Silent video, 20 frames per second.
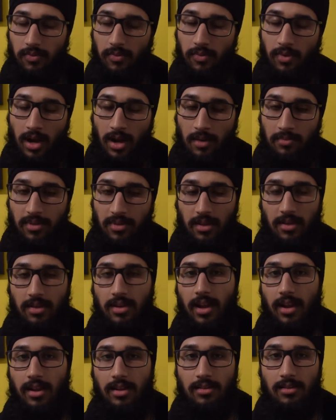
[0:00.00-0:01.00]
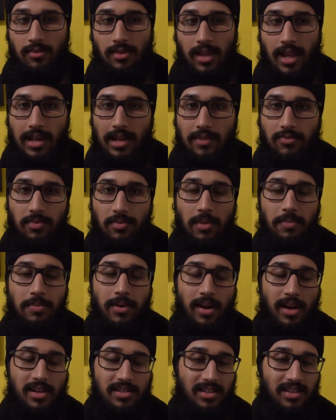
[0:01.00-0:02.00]
the lady from the
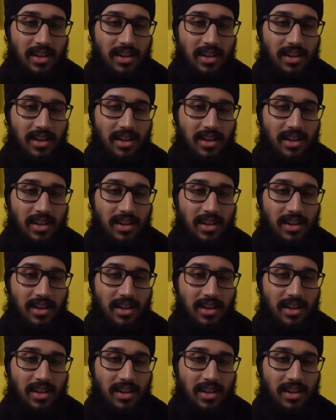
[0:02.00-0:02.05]
past.